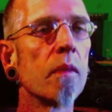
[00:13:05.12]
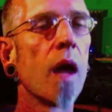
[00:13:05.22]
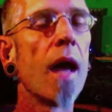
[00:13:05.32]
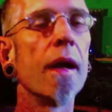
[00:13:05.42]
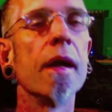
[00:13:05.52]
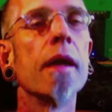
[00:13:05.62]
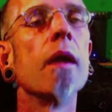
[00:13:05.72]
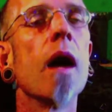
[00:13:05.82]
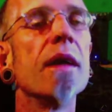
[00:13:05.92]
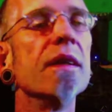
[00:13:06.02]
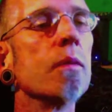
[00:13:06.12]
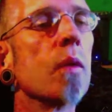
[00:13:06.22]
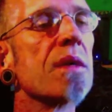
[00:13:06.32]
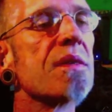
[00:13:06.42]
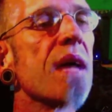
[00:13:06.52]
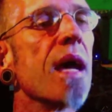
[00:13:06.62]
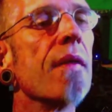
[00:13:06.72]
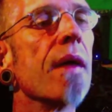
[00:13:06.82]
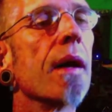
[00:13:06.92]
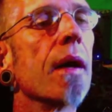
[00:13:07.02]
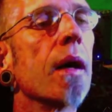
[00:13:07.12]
and I did want to say that